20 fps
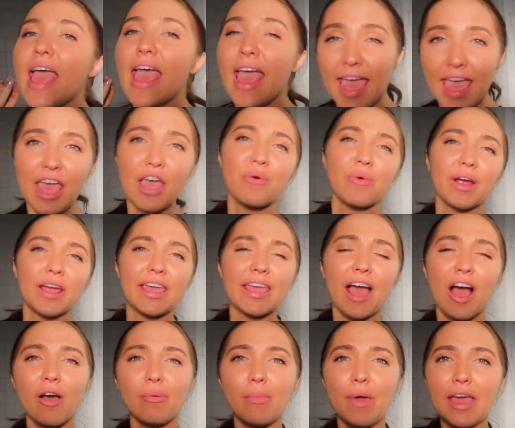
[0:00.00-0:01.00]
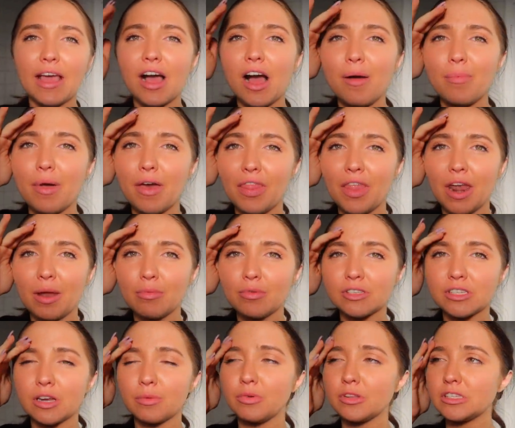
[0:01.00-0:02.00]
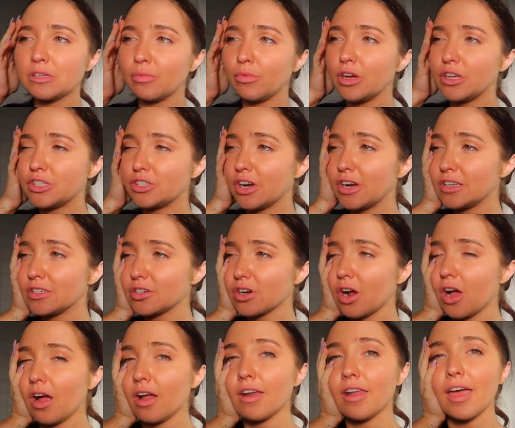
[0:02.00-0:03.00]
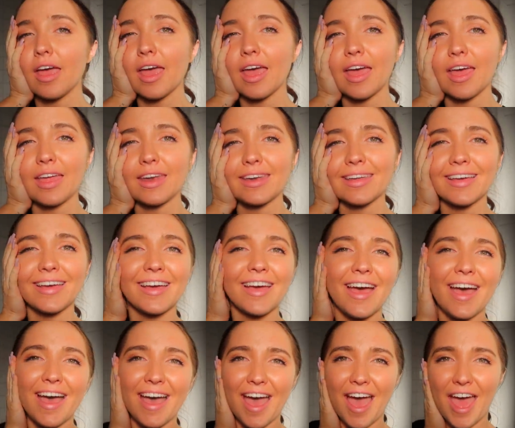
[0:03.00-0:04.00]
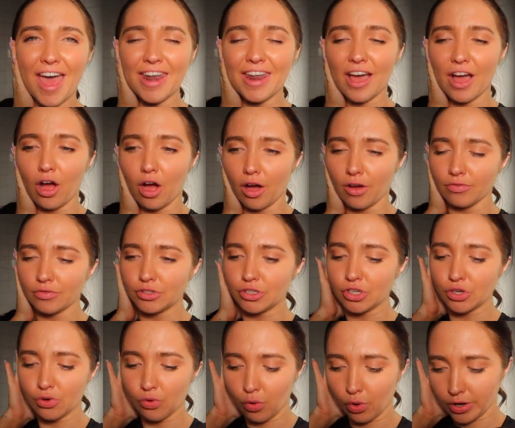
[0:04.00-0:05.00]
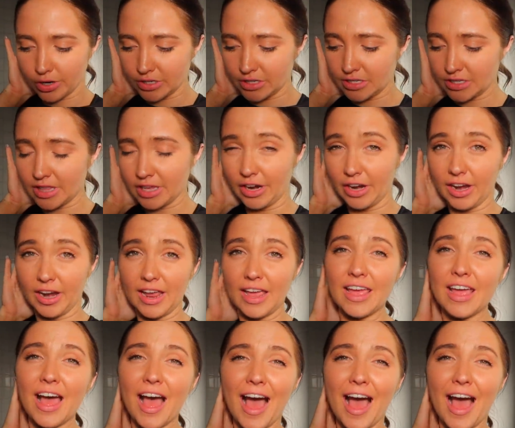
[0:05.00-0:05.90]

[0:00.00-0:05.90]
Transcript: hate working out and makeup and then I'm just gonna put some moisturizer on and head off to Orange Theory.